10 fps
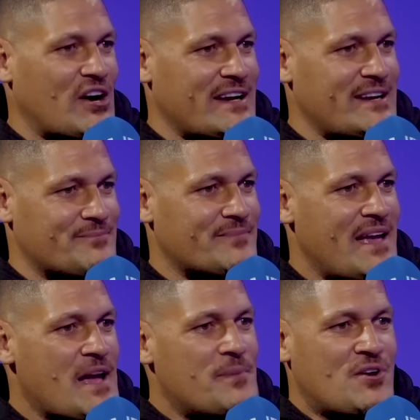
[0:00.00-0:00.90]
and hit
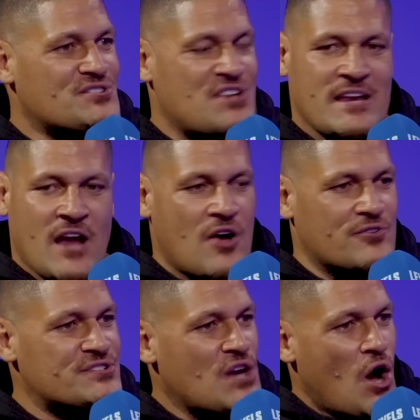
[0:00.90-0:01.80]
him because he
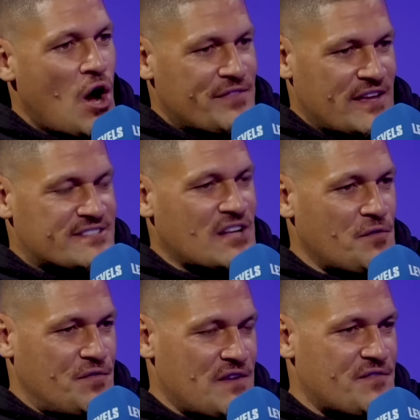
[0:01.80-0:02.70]
knows there's no
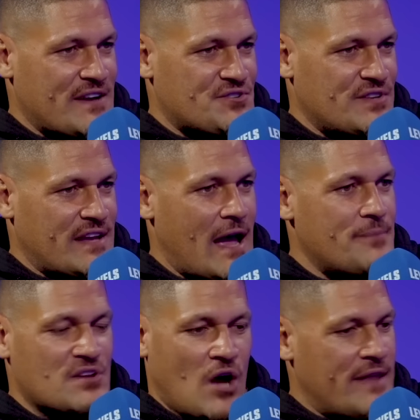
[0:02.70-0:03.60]
fear factor in the
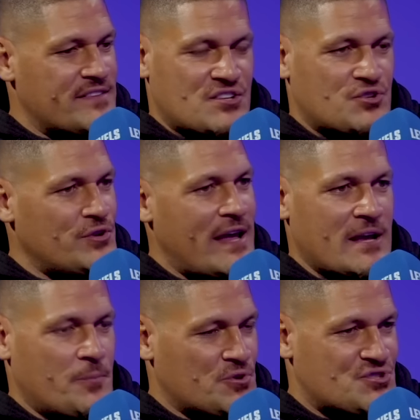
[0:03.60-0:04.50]
game. This dude ain't
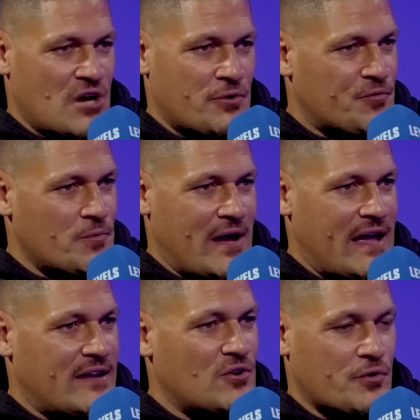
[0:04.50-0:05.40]
going to put a shoulder through my
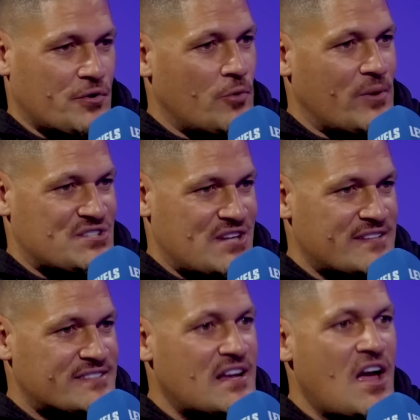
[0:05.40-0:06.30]
head or my
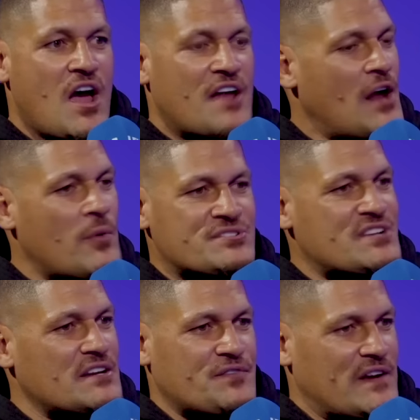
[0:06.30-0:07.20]
chest. No one's
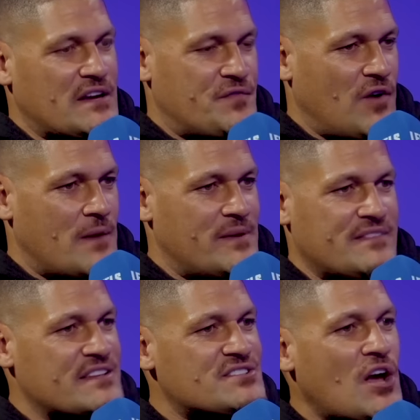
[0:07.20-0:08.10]
going to fucking fight me.
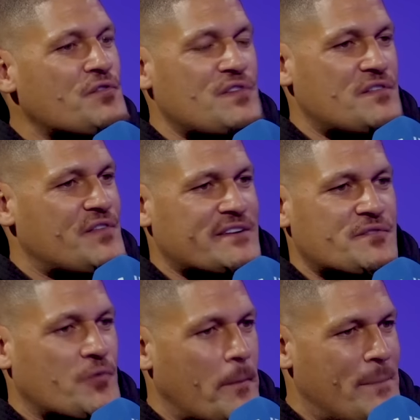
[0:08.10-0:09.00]
There's no fear factor
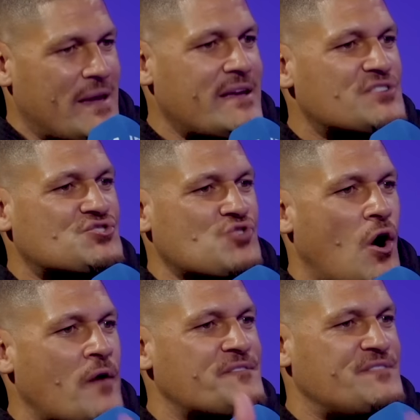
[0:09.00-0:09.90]
for a big,
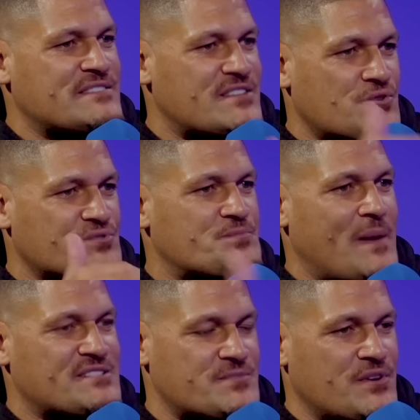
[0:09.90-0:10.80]
strong, physical
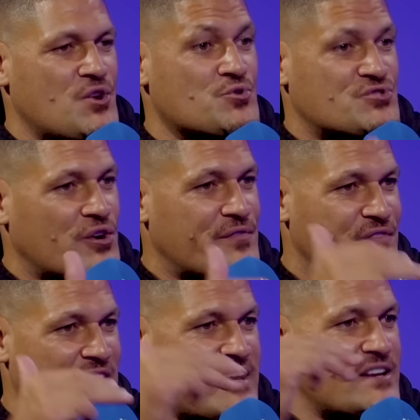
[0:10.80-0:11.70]
specimen who's
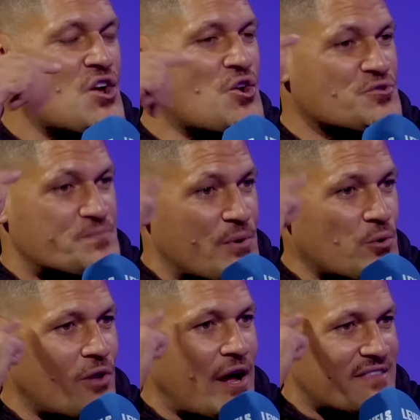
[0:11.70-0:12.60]

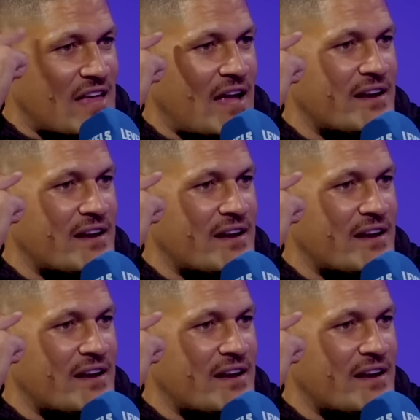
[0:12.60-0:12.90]
built like that.